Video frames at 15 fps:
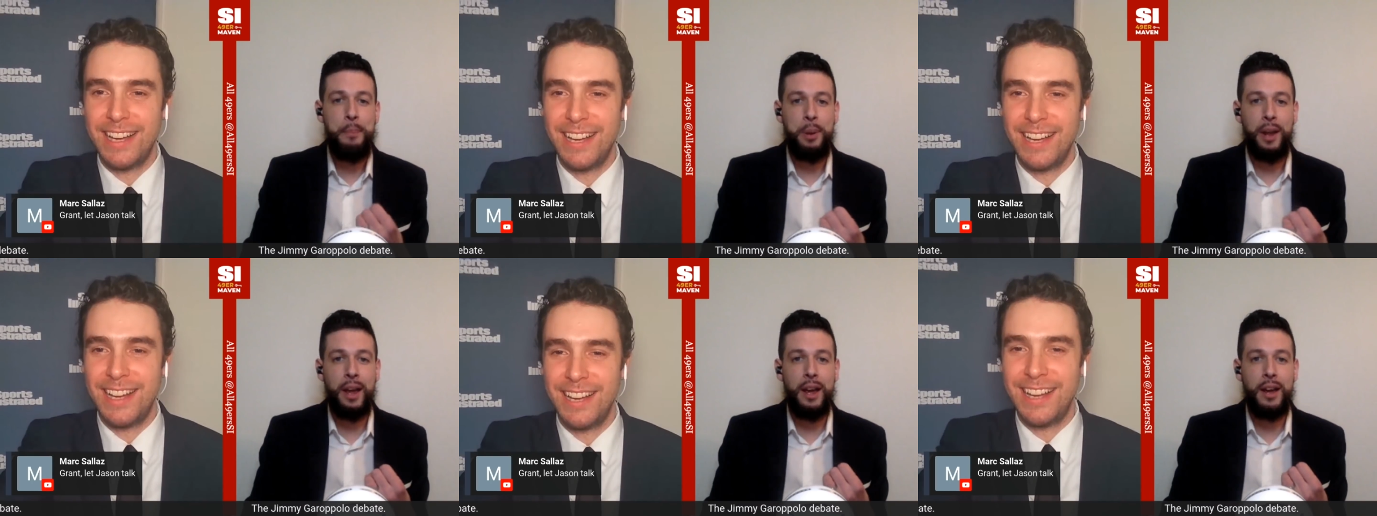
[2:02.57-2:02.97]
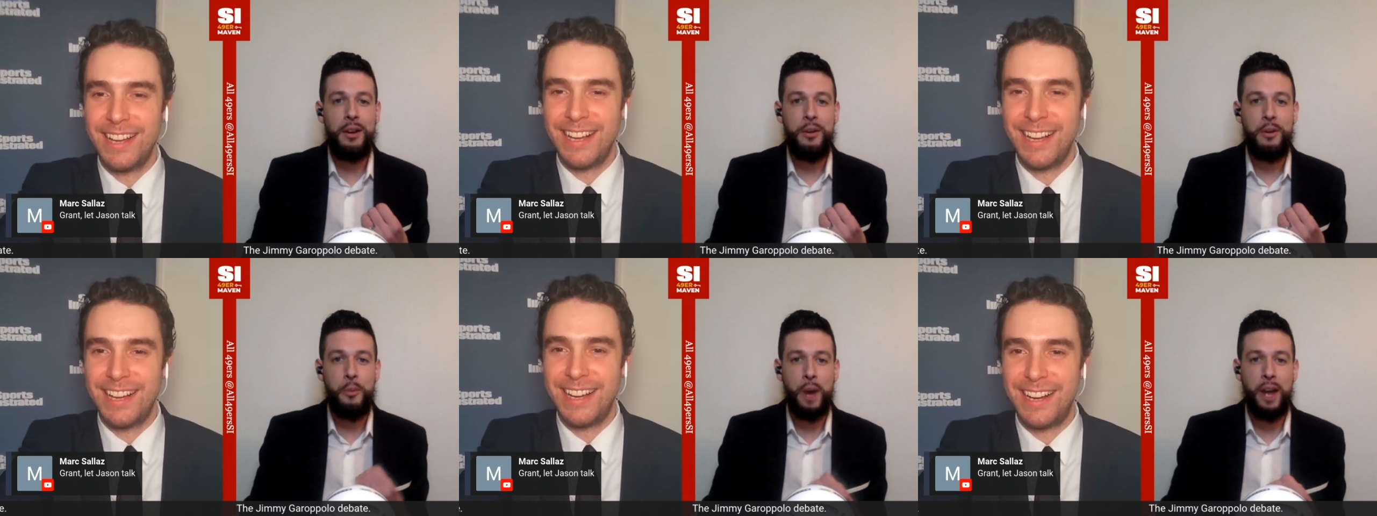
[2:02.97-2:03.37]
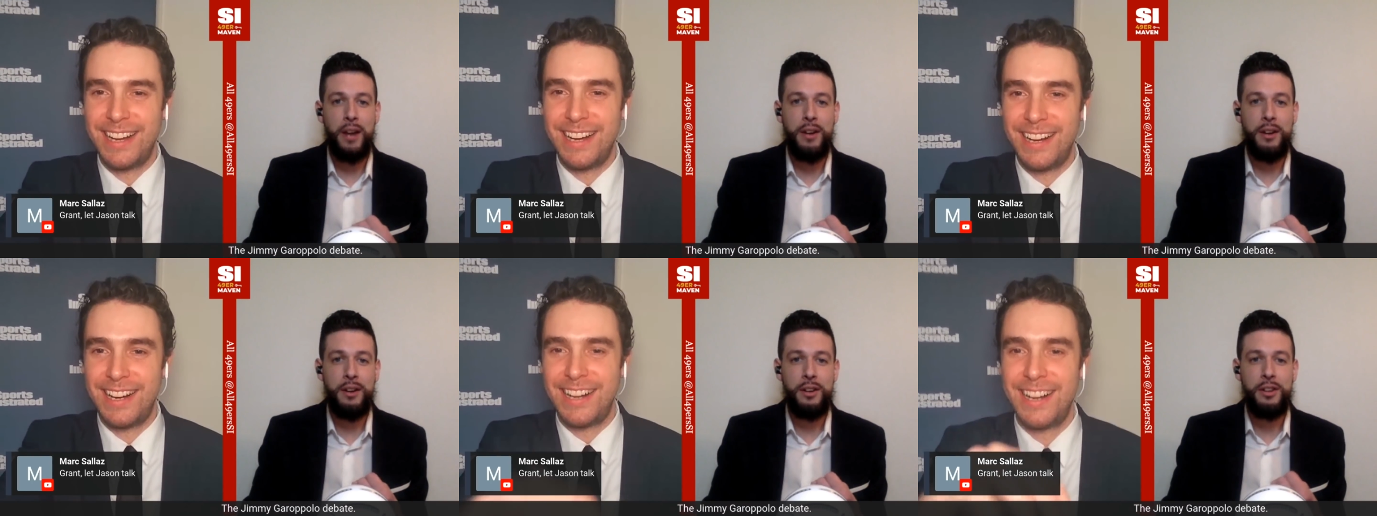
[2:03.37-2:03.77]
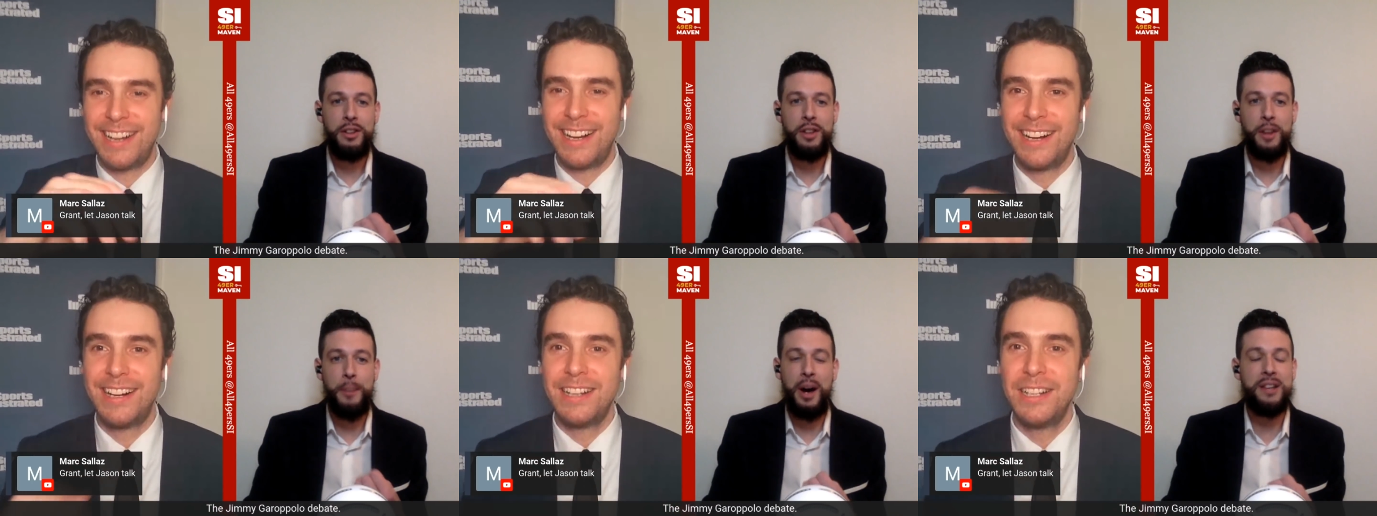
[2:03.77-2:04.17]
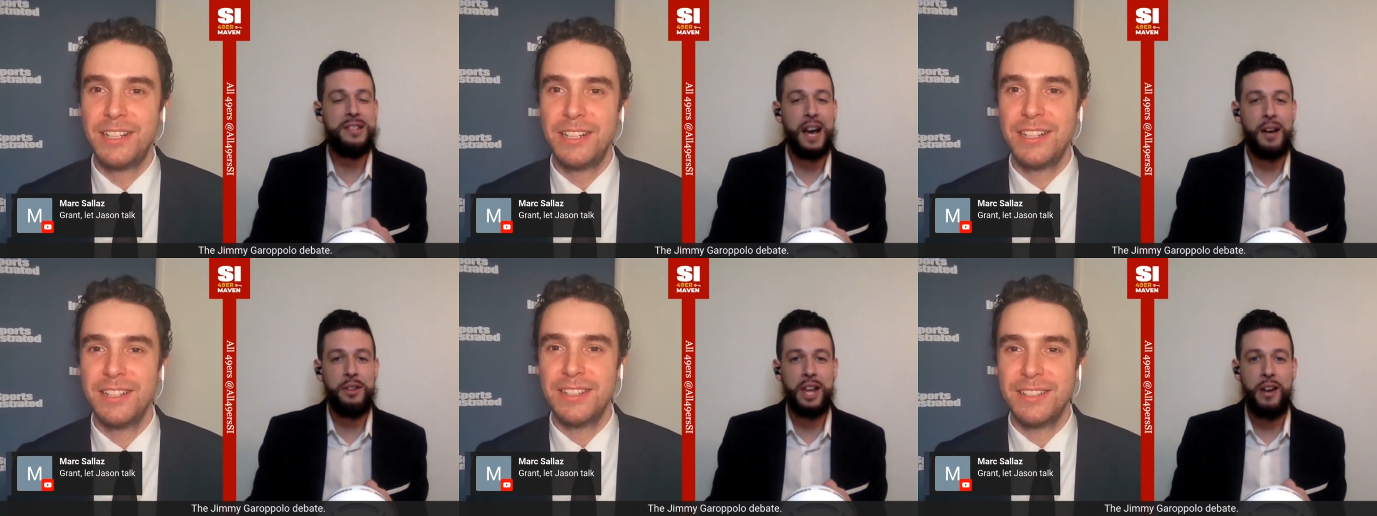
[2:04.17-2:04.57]
Speaker 1: playing when the buzz
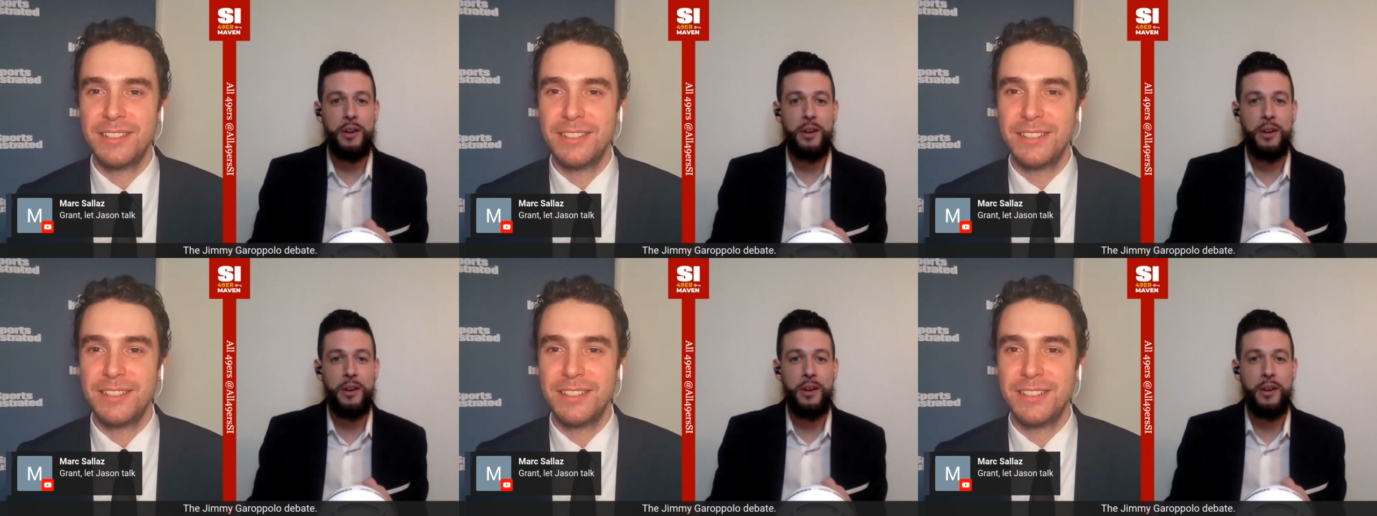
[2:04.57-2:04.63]
out there